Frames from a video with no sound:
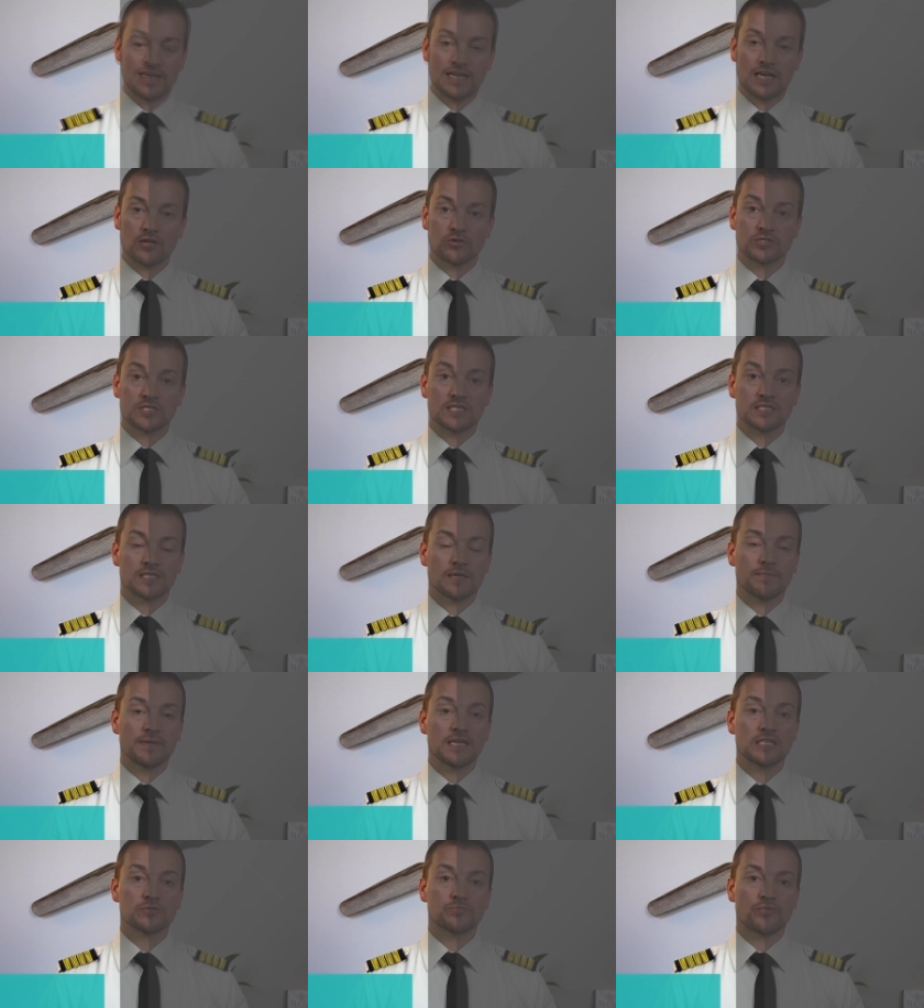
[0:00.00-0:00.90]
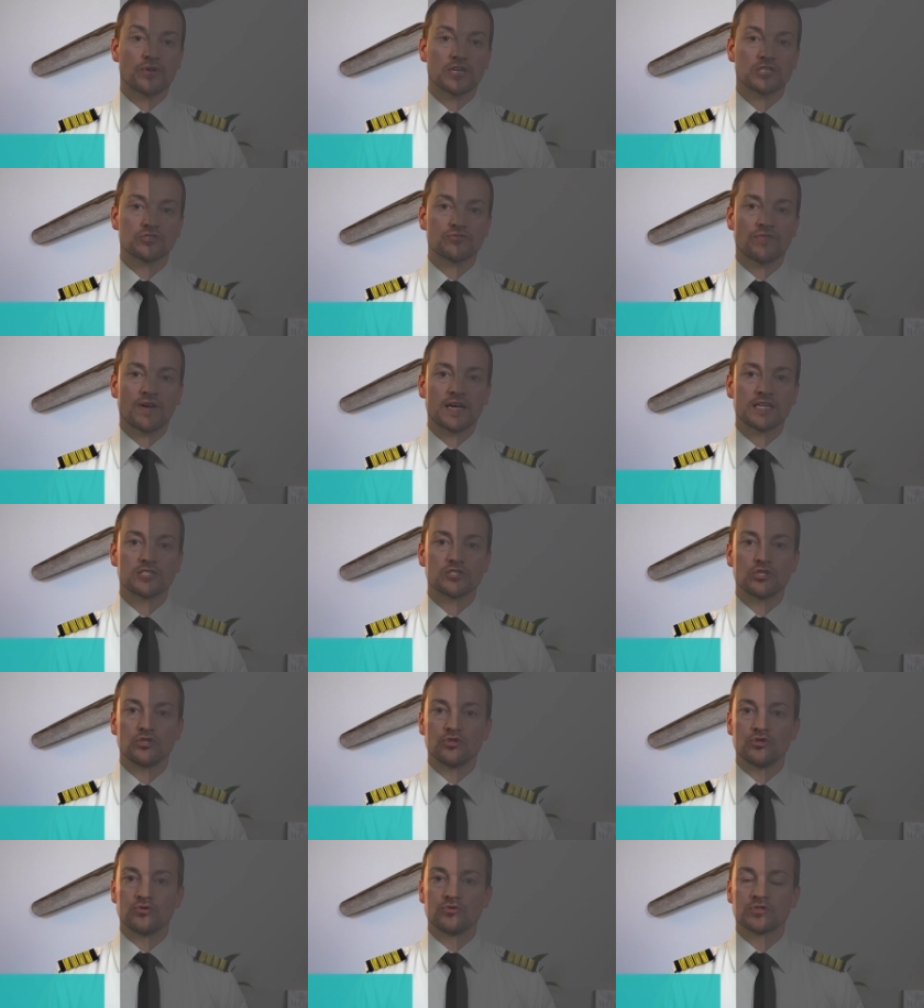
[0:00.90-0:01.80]
The yellow system is
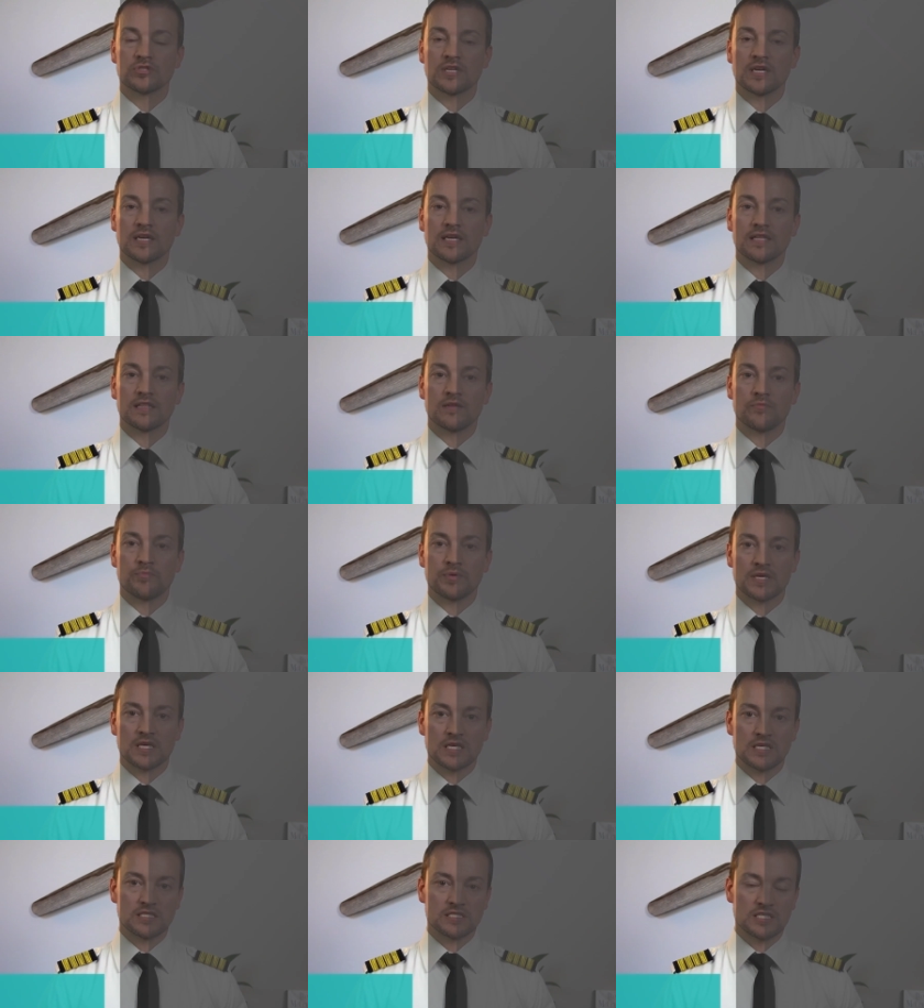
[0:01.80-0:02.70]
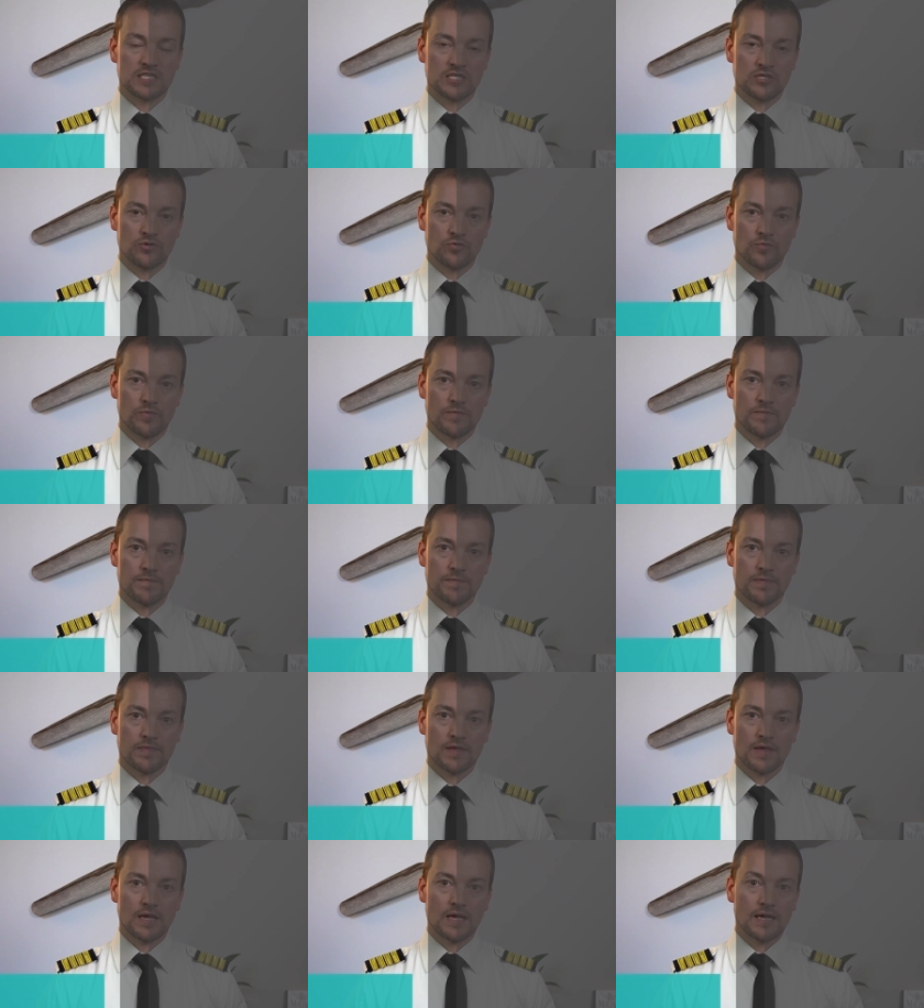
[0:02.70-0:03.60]
pressurized using the P T U.
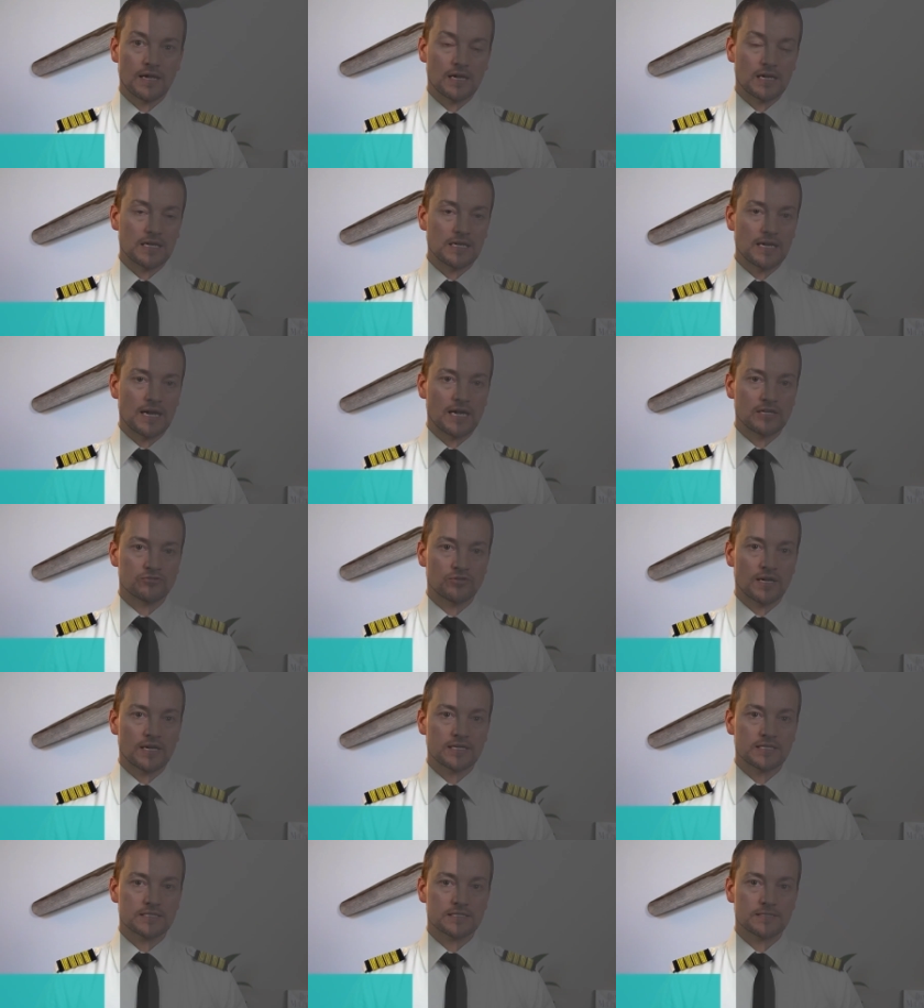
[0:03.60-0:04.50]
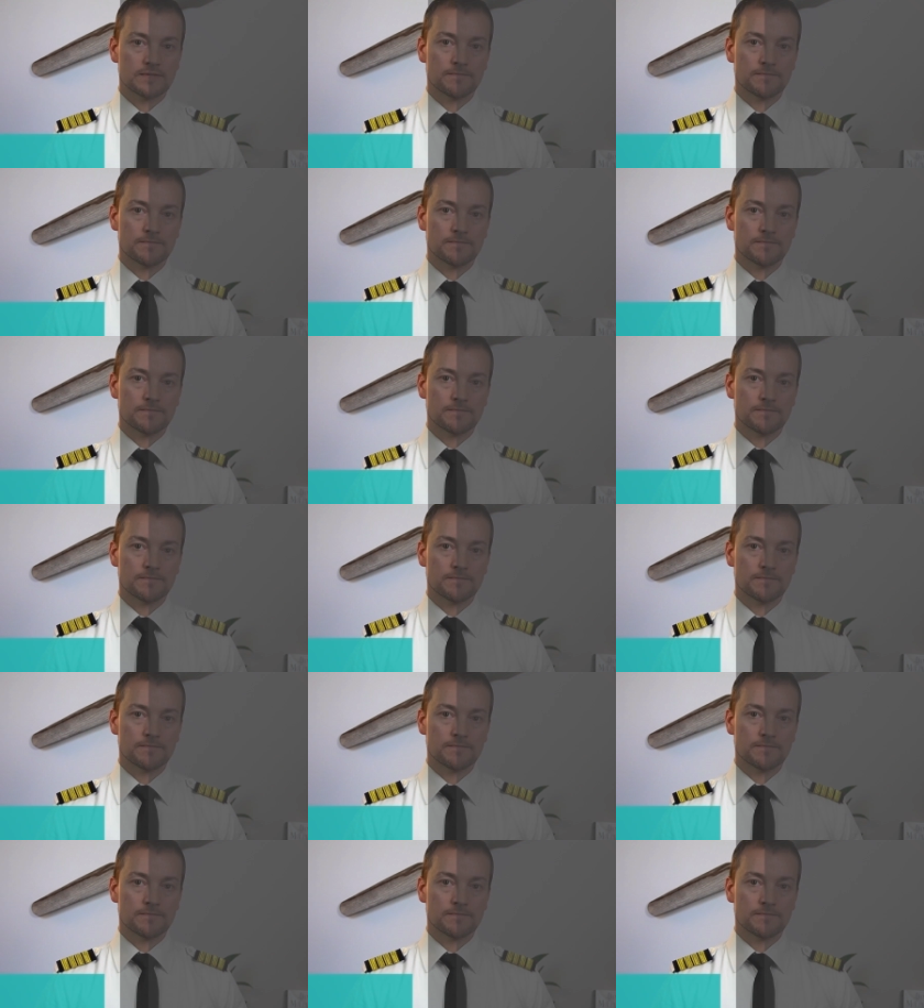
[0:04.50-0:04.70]
Clear hydraulics.